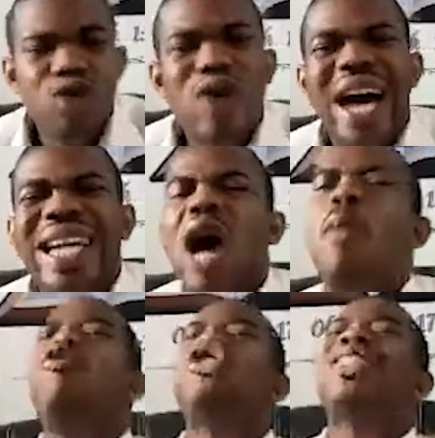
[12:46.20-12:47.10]
You are now
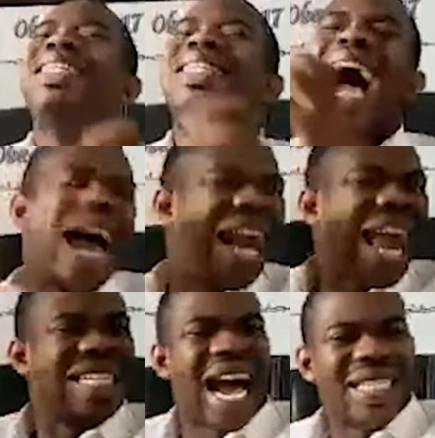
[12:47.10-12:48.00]
posting her
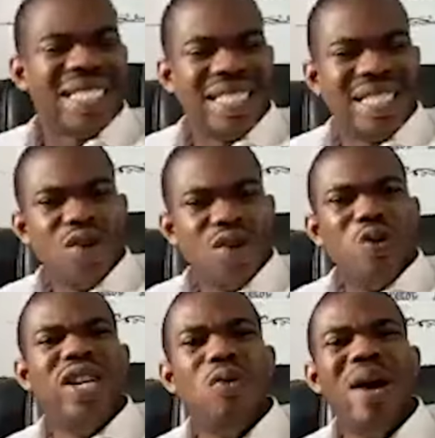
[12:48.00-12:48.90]
like that.
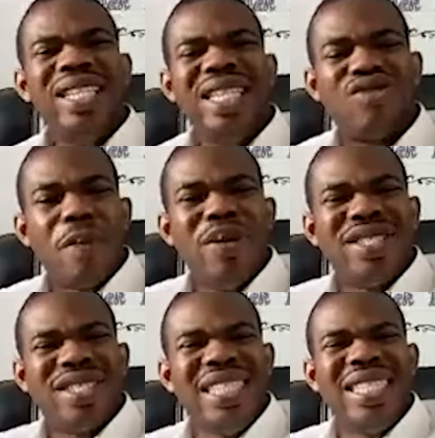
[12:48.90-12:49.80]
With the way she's
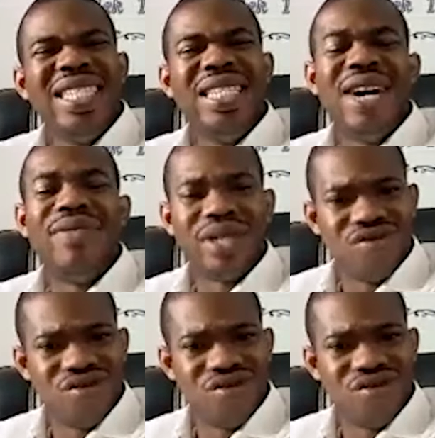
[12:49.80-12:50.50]
representing the devil.